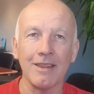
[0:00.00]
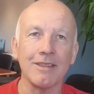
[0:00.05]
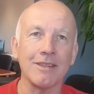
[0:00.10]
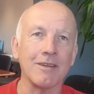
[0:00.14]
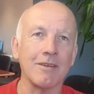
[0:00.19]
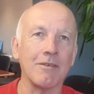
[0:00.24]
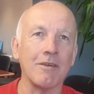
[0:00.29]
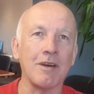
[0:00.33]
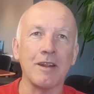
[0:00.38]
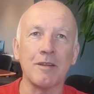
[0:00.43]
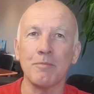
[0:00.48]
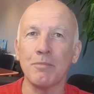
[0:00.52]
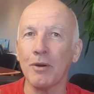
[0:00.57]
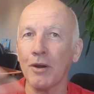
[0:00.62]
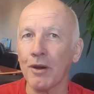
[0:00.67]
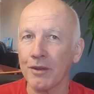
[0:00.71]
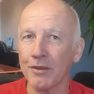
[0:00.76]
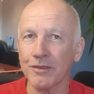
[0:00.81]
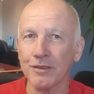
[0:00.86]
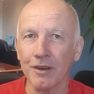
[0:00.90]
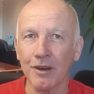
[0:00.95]
The right
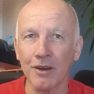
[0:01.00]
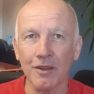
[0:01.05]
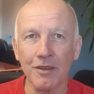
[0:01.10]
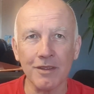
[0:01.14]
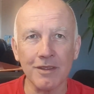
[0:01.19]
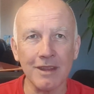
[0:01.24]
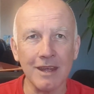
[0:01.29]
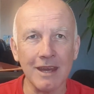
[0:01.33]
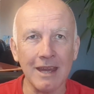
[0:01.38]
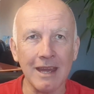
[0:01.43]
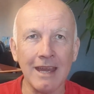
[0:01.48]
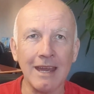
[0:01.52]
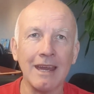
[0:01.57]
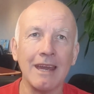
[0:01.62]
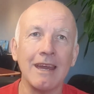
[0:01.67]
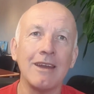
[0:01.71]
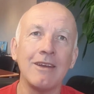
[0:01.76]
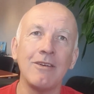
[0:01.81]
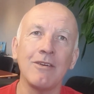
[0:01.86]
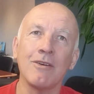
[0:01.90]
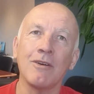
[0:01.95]
parts aren't there,
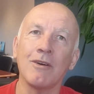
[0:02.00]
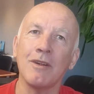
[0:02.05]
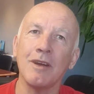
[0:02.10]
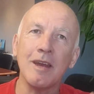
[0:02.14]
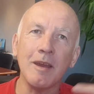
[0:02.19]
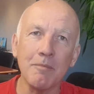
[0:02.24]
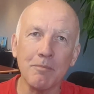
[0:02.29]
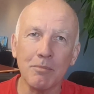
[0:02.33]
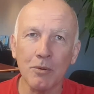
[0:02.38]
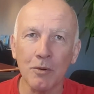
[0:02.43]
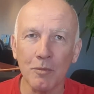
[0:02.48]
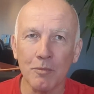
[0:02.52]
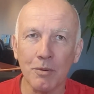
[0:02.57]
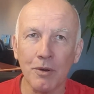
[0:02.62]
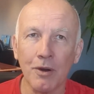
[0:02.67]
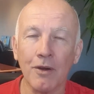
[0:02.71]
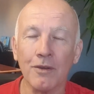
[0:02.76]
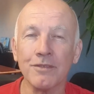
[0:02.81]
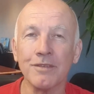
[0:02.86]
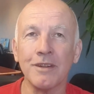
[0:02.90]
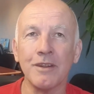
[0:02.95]
you've got to import
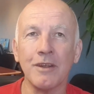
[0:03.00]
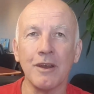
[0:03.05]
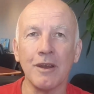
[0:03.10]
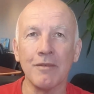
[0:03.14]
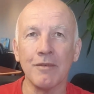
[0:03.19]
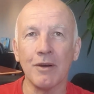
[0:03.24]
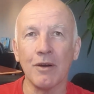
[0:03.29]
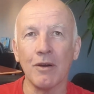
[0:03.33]
parts, and you have a